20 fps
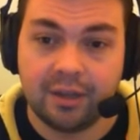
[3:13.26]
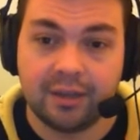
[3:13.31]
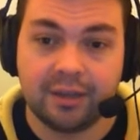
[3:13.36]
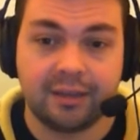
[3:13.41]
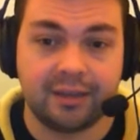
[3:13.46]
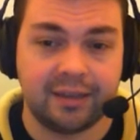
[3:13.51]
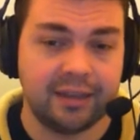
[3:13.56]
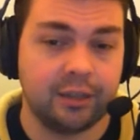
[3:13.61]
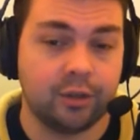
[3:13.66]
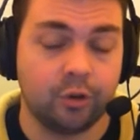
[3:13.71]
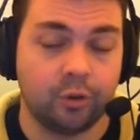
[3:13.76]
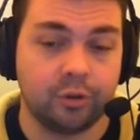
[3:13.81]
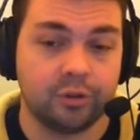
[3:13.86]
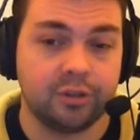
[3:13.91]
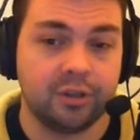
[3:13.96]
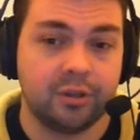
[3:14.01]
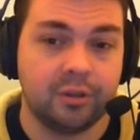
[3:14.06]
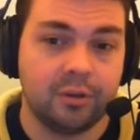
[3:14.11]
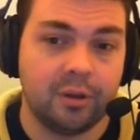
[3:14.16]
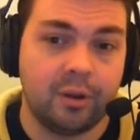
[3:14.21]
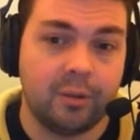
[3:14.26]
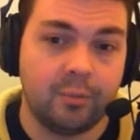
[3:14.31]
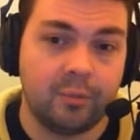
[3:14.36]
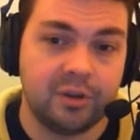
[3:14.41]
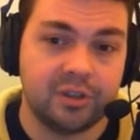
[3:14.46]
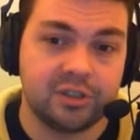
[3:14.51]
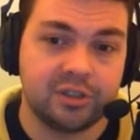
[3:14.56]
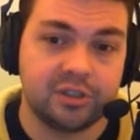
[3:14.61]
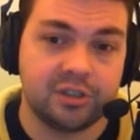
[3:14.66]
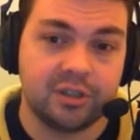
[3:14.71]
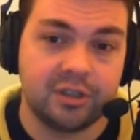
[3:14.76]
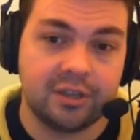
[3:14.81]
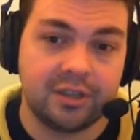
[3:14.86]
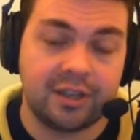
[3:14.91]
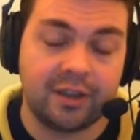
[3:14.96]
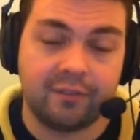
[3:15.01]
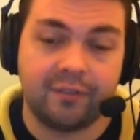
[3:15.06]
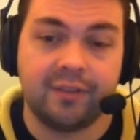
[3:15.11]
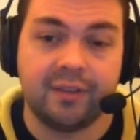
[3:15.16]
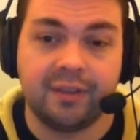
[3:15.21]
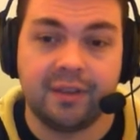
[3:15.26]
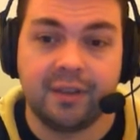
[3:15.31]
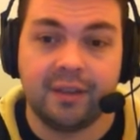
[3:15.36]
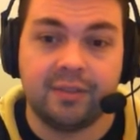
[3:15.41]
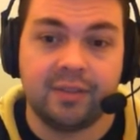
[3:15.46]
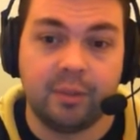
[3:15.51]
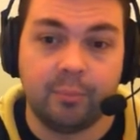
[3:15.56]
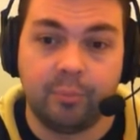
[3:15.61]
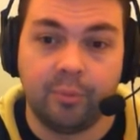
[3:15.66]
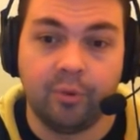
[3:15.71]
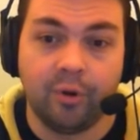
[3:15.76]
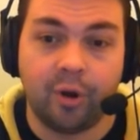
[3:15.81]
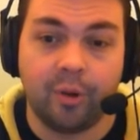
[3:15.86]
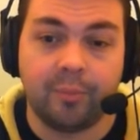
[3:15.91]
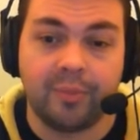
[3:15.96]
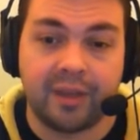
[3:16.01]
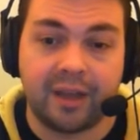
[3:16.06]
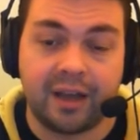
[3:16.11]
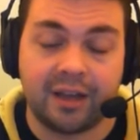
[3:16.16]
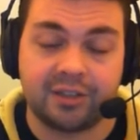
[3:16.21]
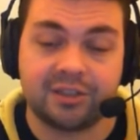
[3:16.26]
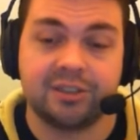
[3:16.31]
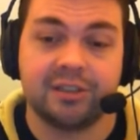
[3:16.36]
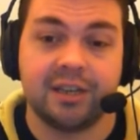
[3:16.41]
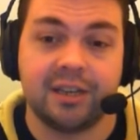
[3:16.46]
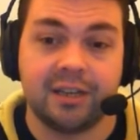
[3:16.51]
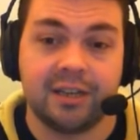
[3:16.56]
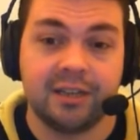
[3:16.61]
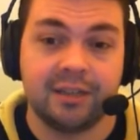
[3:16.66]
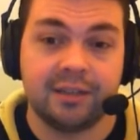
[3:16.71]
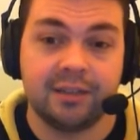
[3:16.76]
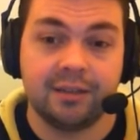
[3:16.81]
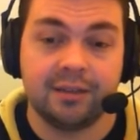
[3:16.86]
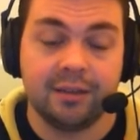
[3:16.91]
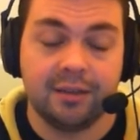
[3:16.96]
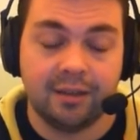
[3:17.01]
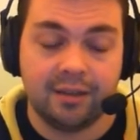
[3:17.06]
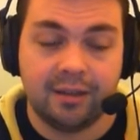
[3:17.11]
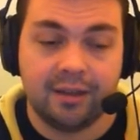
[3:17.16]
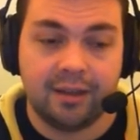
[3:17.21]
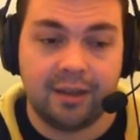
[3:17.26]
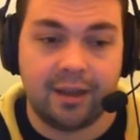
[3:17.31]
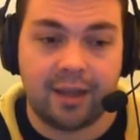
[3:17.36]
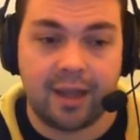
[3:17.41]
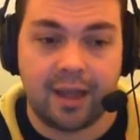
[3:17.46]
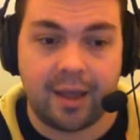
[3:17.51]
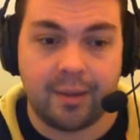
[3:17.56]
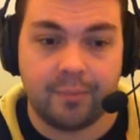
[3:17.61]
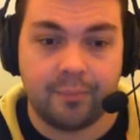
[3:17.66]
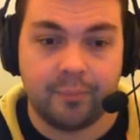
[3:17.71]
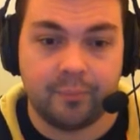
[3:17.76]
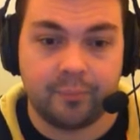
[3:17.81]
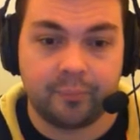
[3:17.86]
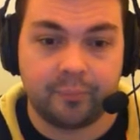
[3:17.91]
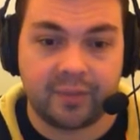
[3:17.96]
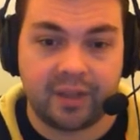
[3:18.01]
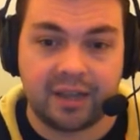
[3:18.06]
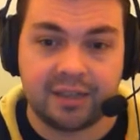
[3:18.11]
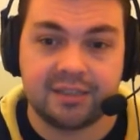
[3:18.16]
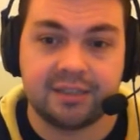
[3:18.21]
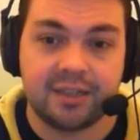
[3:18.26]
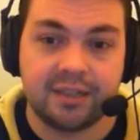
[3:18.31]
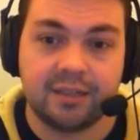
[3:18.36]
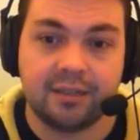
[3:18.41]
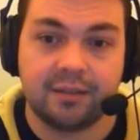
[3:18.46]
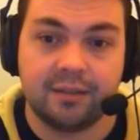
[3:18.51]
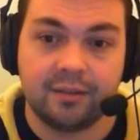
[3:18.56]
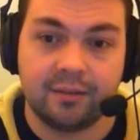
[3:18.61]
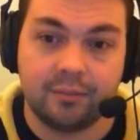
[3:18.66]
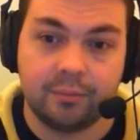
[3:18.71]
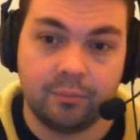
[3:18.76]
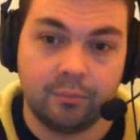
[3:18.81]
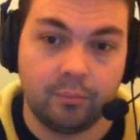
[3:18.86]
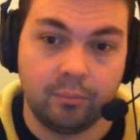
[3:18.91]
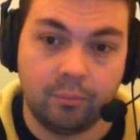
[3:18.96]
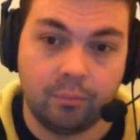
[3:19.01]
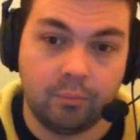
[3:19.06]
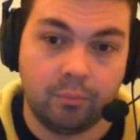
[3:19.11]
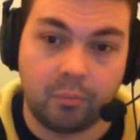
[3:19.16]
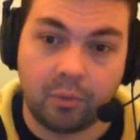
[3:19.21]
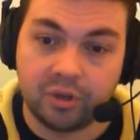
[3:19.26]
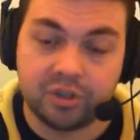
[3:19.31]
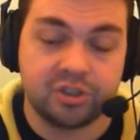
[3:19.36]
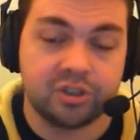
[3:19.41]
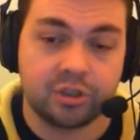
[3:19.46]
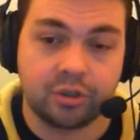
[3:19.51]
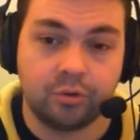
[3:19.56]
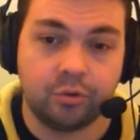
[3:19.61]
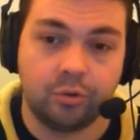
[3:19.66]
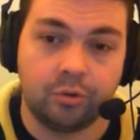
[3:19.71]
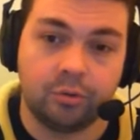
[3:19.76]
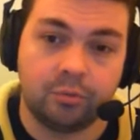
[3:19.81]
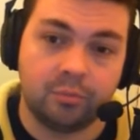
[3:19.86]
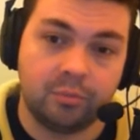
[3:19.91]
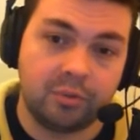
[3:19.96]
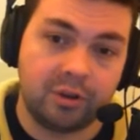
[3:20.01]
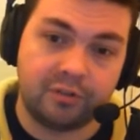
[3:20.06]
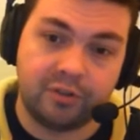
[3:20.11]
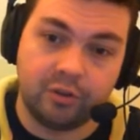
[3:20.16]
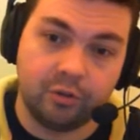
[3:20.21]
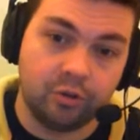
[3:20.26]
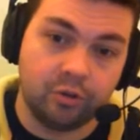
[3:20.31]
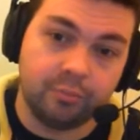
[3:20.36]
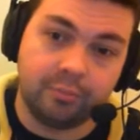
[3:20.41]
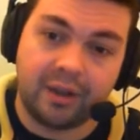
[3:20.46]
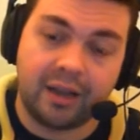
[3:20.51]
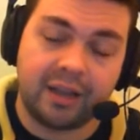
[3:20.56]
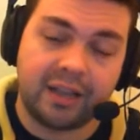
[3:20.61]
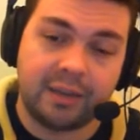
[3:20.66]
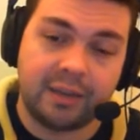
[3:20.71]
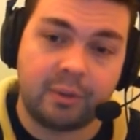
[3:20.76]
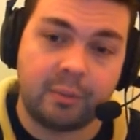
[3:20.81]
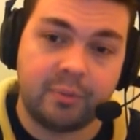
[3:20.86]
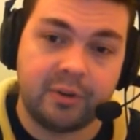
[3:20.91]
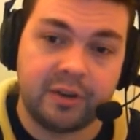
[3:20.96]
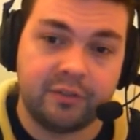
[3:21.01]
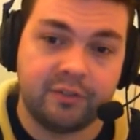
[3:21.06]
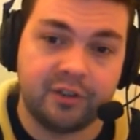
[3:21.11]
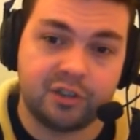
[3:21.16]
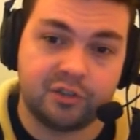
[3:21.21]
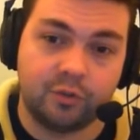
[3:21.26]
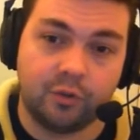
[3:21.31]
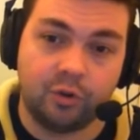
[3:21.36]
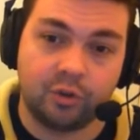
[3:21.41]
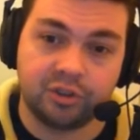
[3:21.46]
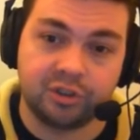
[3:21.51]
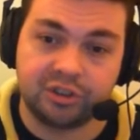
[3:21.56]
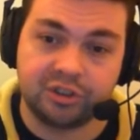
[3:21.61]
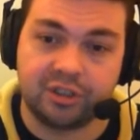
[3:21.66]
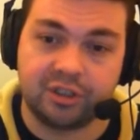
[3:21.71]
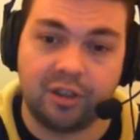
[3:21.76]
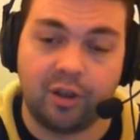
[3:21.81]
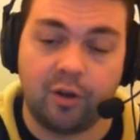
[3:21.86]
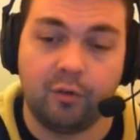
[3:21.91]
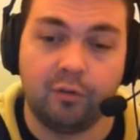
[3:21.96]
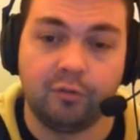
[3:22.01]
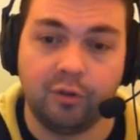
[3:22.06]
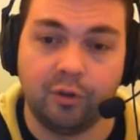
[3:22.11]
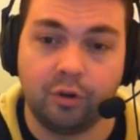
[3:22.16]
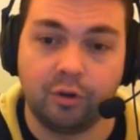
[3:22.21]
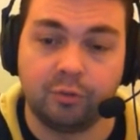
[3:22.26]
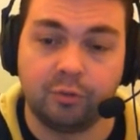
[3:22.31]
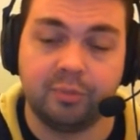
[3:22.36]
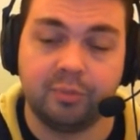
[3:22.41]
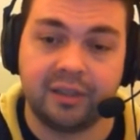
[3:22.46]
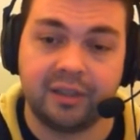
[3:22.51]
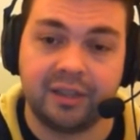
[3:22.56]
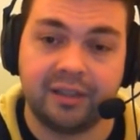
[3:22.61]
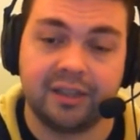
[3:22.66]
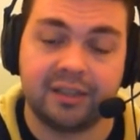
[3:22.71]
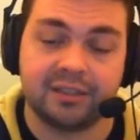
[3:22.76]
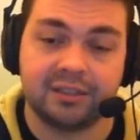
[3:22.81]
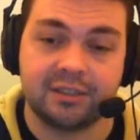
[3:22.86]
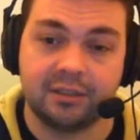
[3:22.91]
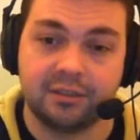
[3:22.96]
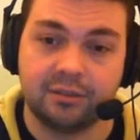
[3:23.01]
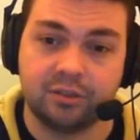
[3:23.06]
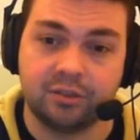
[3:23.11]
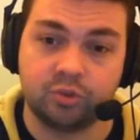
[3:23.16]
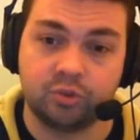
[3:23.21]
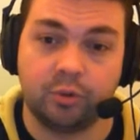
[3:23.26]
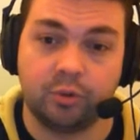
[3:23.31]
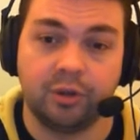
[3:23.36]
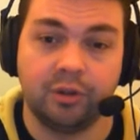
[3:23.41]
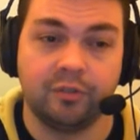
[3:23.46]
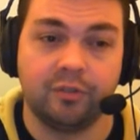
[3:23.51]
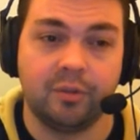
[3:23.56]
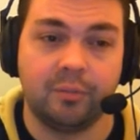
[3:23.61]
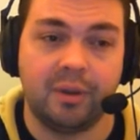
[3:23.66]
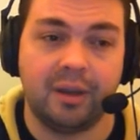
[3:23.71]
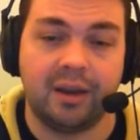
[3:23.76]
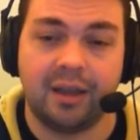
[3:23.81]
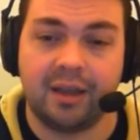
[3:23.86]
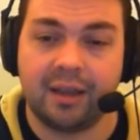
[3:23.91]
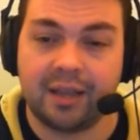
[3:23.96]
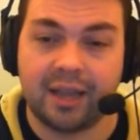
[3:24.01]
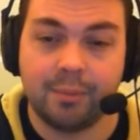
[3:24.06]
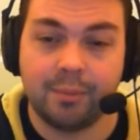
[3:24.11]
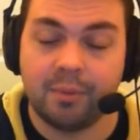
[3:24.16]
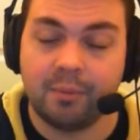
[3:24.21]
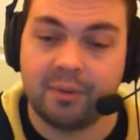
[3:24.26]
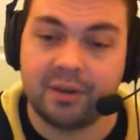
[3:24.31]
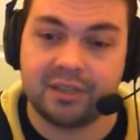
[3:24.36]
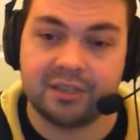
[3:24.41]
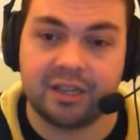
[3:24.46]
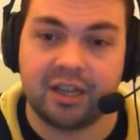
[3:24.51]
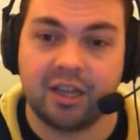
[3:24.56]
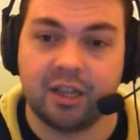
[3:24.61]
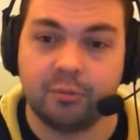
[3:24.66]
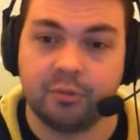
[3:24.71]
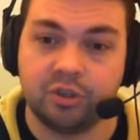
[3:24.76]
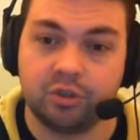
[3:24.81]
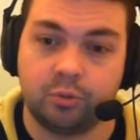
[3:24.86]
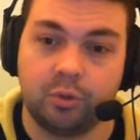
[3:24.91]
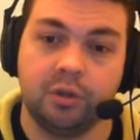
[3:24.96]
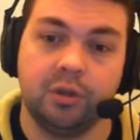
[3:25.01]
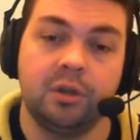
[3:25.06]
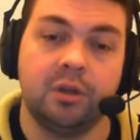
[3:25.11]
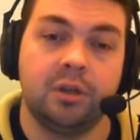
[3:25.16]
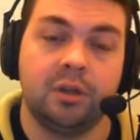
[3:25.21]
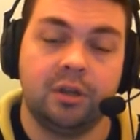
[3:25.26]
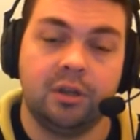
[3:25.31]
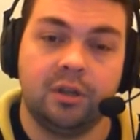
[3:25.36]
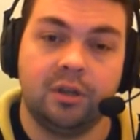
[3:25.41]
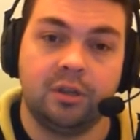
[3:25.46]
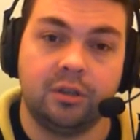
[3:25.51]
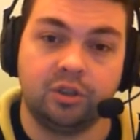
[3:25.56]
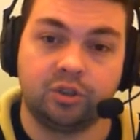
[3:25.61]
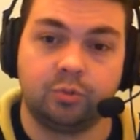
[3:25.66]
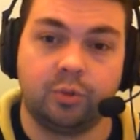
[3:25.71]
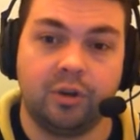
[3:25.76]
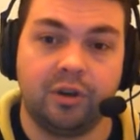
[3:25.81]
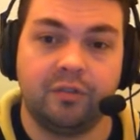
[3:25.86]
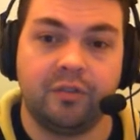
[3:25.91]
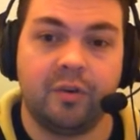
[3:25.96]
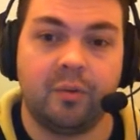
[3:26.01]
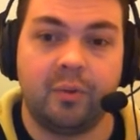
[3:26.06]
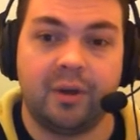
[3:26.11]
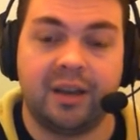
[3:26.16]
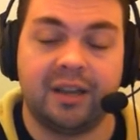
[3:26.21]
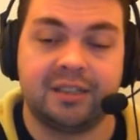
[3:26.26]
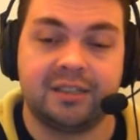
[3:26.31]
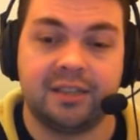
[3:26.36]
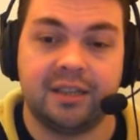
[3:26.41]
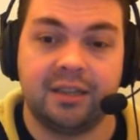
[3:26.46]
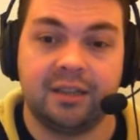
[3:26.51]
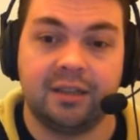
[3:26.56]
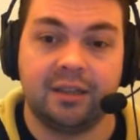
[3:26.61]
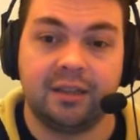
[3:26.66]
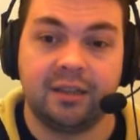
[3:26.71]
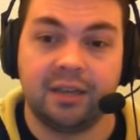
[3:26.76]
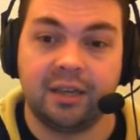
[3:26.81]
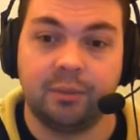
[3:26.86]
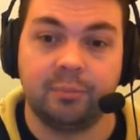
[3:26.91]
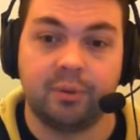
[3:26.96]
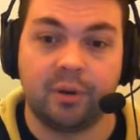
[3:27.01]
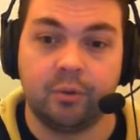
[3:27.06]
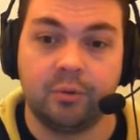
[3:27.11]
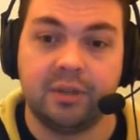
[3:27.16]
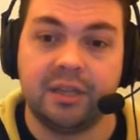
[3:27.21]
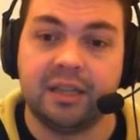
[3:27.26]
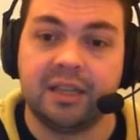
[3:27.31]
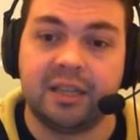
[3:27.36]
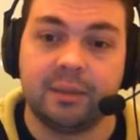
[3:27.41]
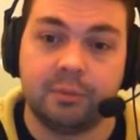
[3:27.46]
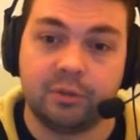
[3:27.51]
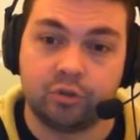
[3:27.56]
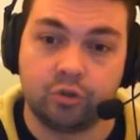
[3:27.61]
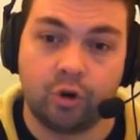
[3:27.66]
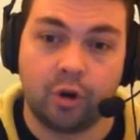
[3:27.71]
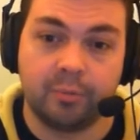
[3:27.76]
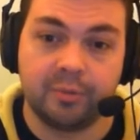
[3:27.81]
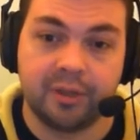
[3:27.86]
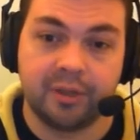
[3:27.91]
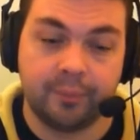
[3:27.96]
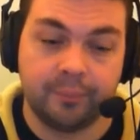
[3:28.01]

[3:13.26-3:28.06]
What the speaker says: Craig Gordon was given the boot up the arse that he needed. I said months ago, if you look back at my previous vlogs, there's a little vlog playlist. There's one of them in it, I can't remember exactly which one. There's one of it where I say that Craig Brown needed to be dropped.